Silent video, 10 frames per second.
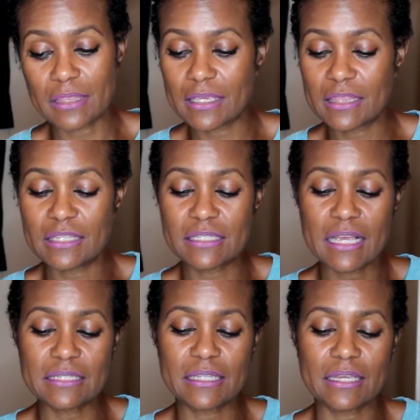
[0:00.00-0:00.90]
think this
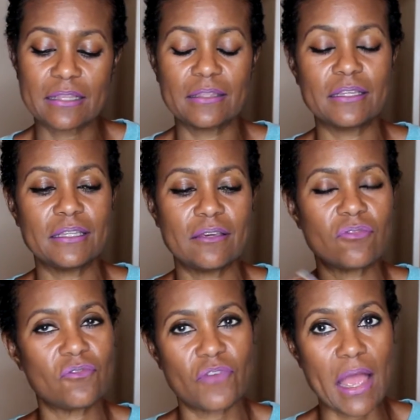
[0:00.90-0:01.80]
has like Lily
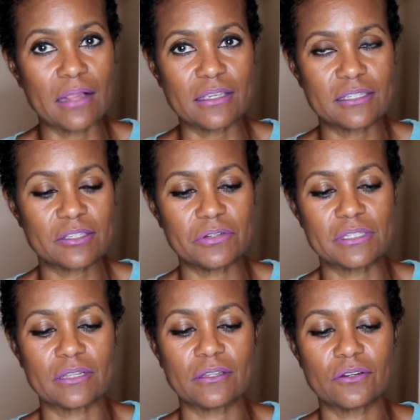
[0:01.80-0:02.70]
of the Valley, so
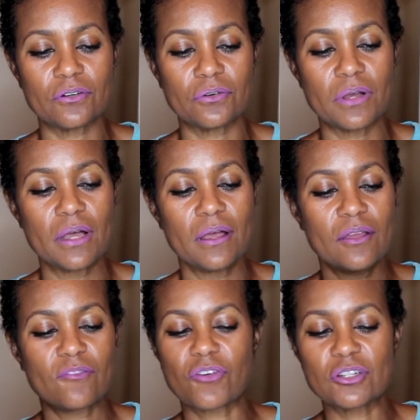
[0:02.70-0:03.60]
it's a little
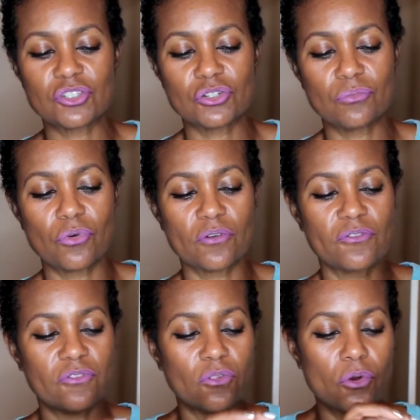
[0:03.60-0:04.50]
fresher, more
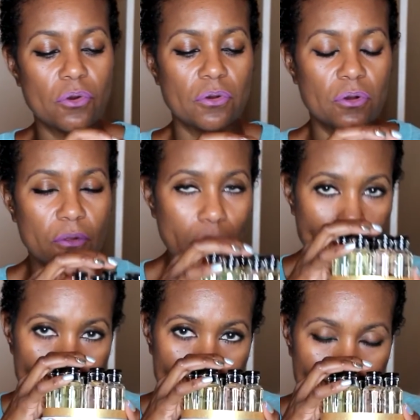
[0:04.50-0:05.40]

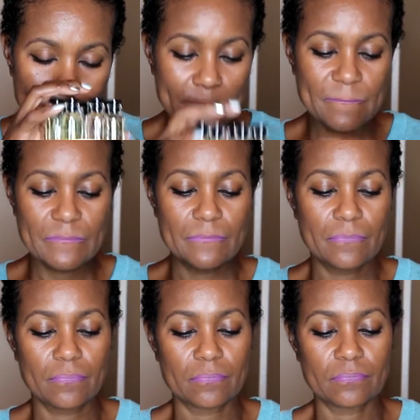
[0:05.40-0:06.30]
floral.
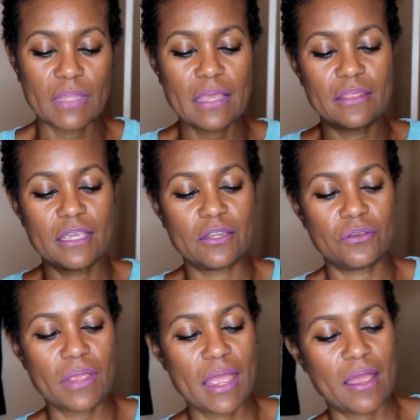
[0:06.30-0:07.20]
And then
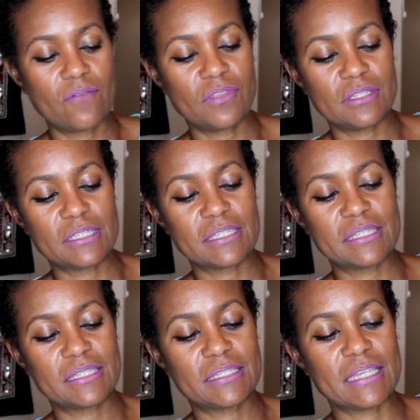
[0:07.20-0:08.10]
you have
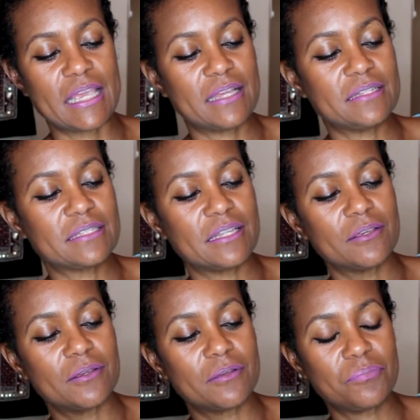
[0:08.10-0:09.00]
this Dans
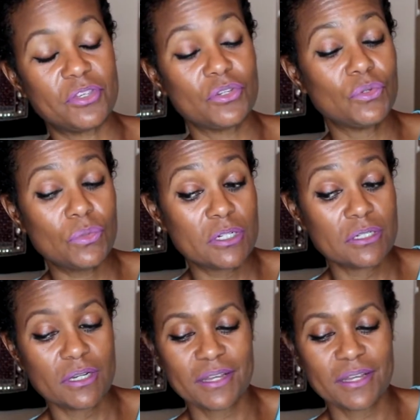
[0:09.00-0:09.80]
la Peau,